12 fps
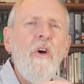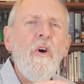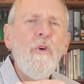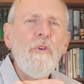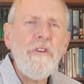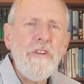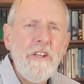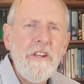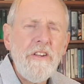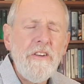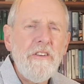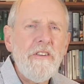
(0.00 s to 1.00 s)
who
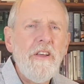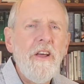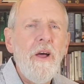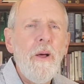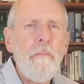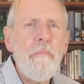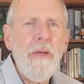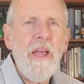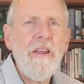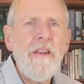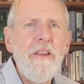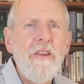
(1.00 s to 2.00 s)
didn't
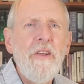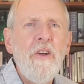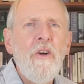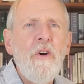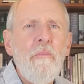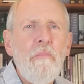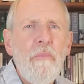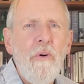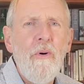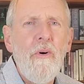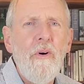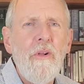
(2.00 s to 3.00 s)
abandon
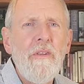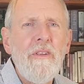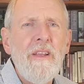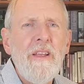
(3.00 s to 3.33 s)
Paul.